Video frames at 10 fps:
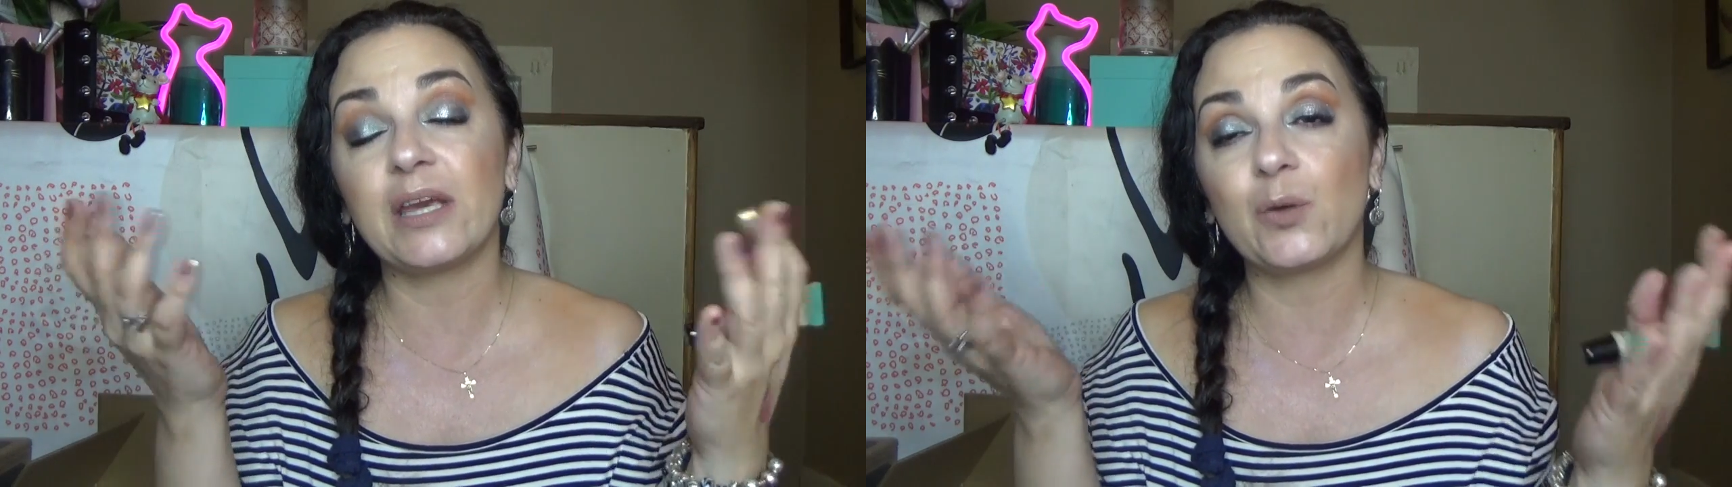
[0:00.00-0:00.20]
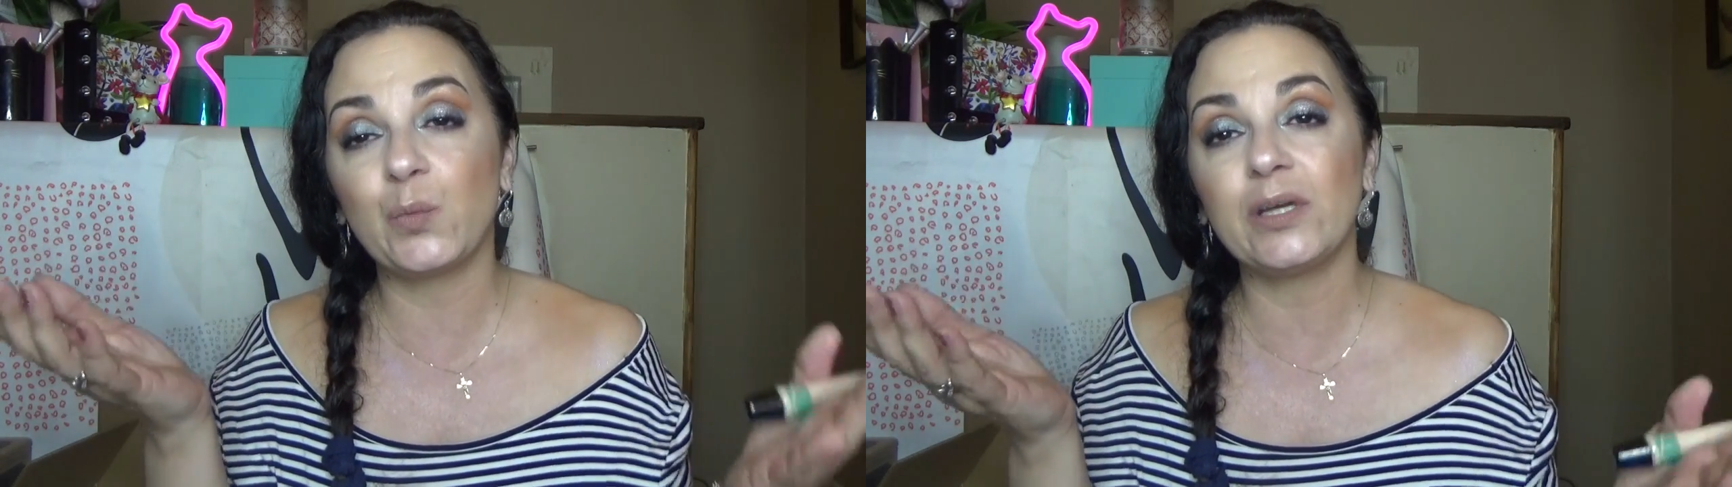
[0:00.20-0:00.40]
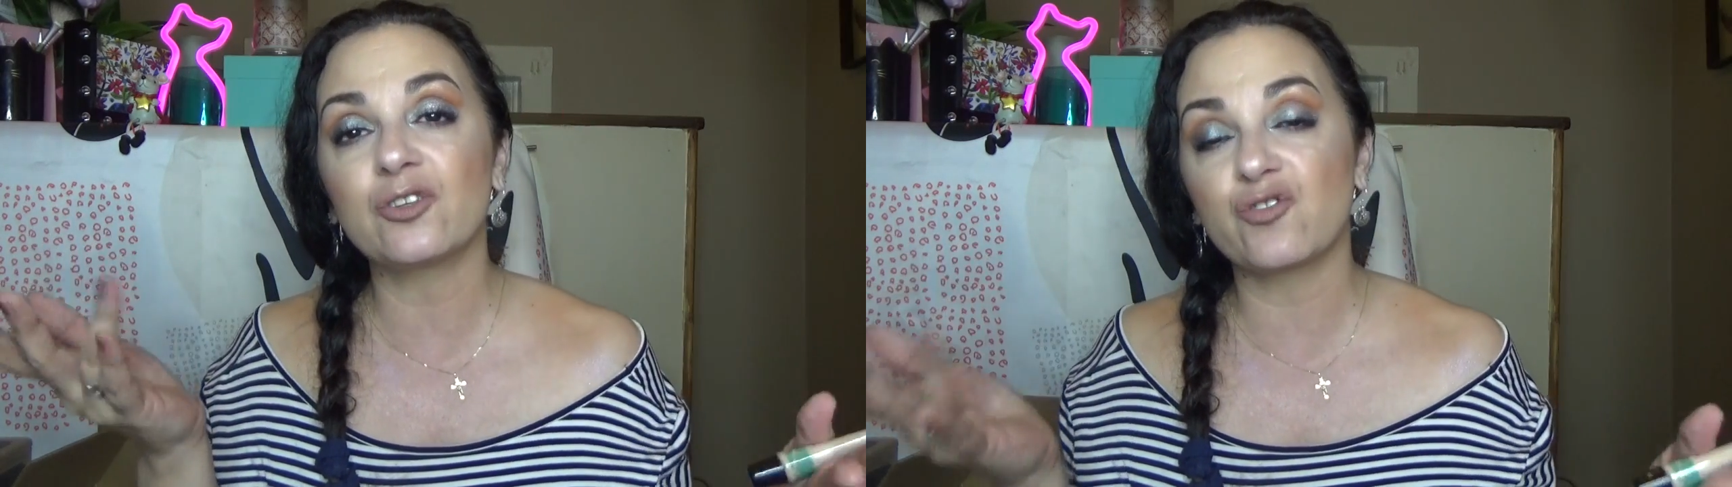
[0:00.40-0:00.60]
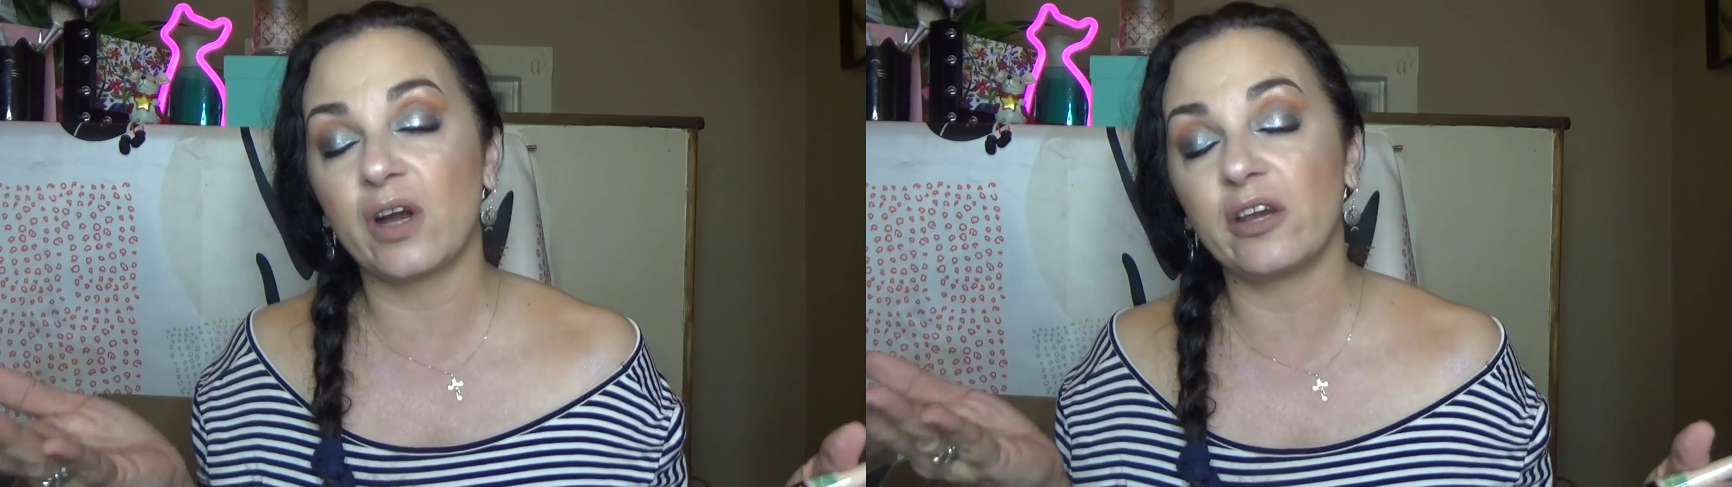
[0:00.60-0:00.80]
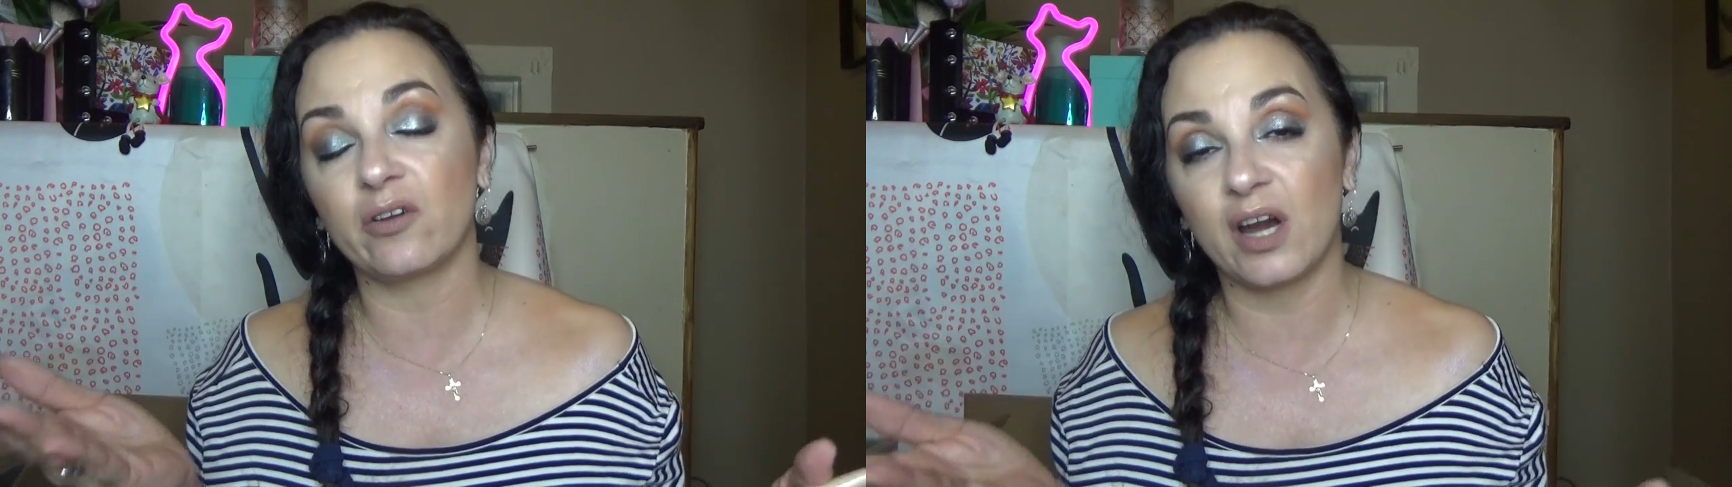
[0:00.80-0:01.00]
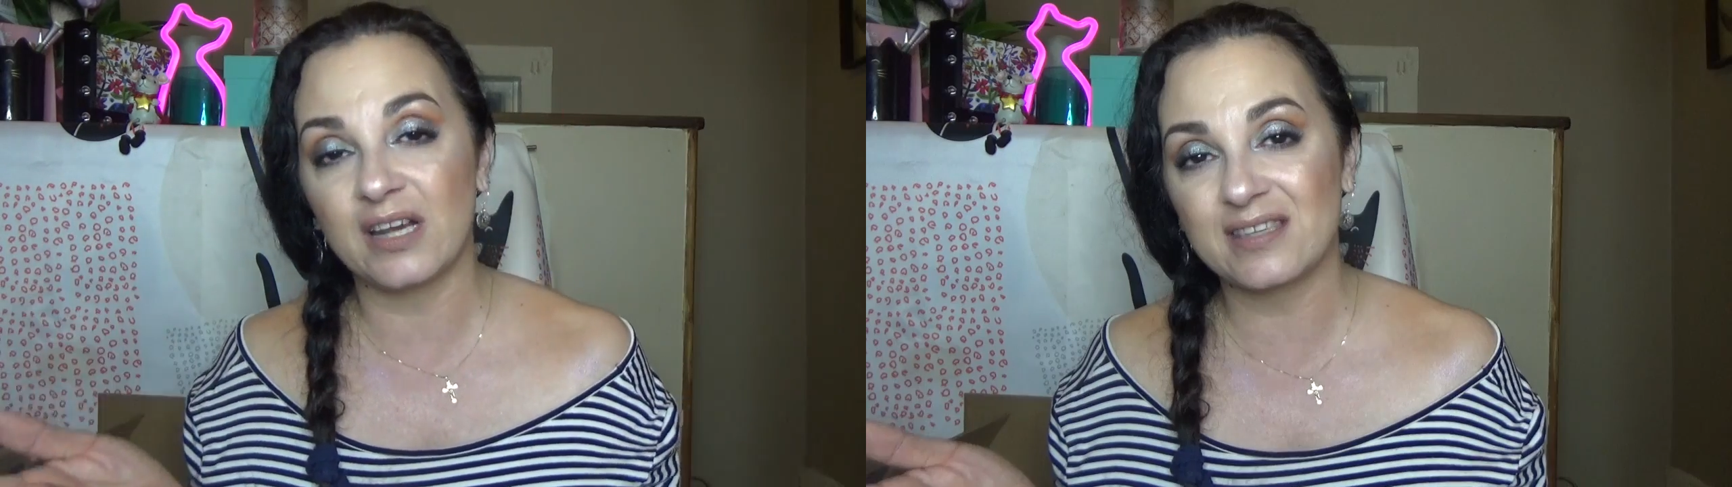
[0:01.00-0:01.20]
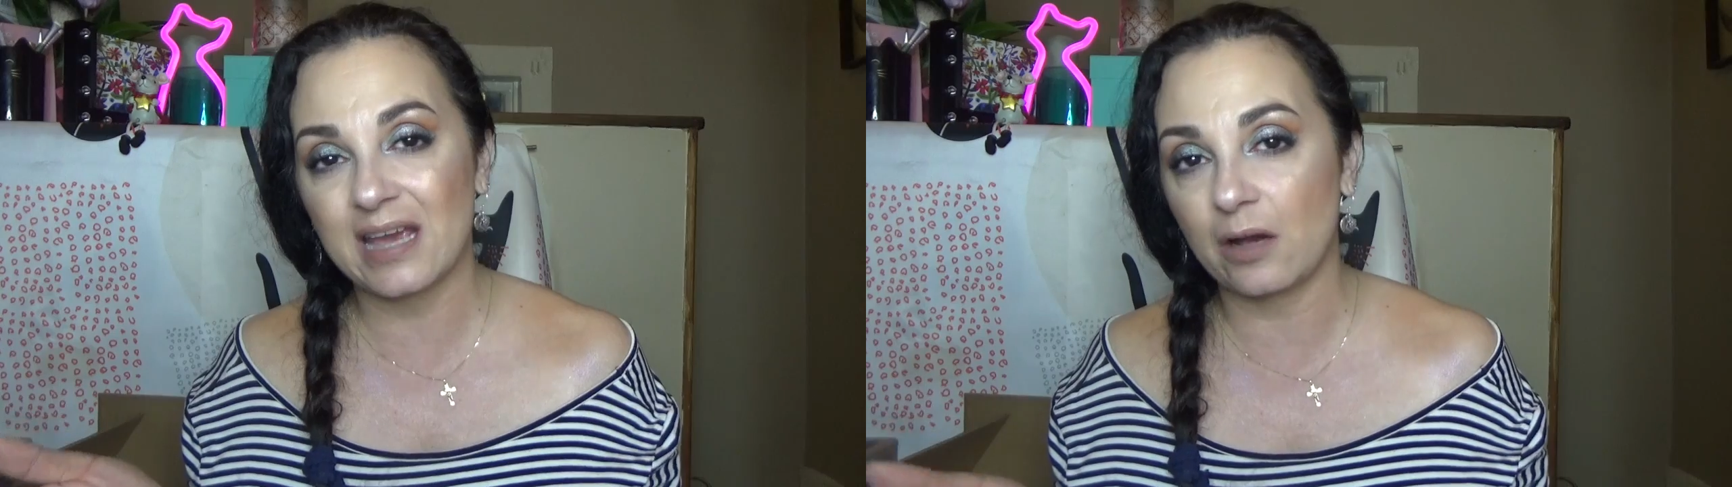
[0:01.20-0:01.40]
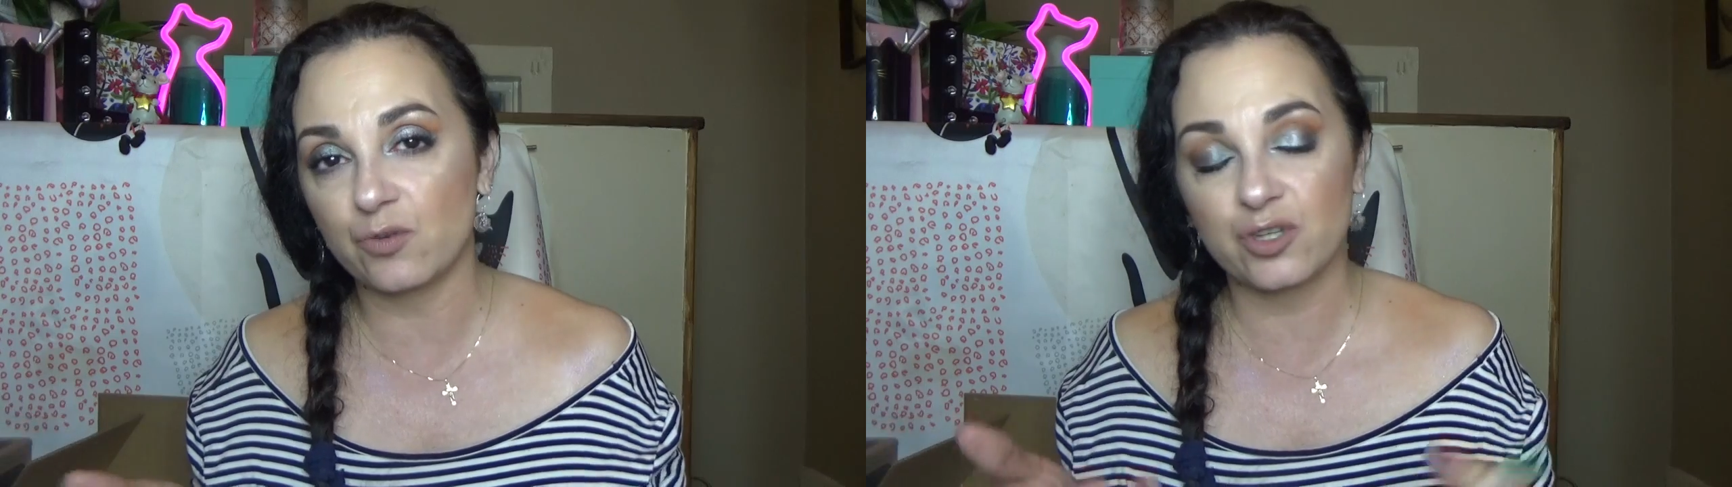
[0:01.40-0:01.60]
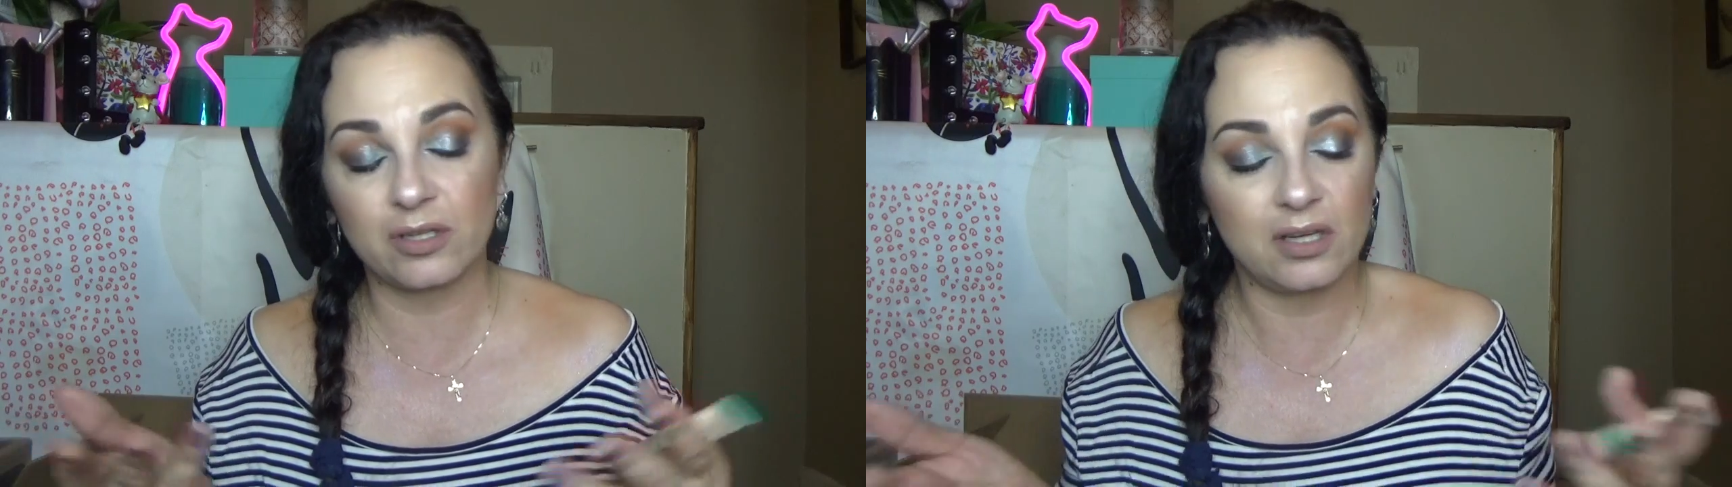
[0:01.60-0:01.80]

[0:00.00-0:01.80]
it will dry your eyes out.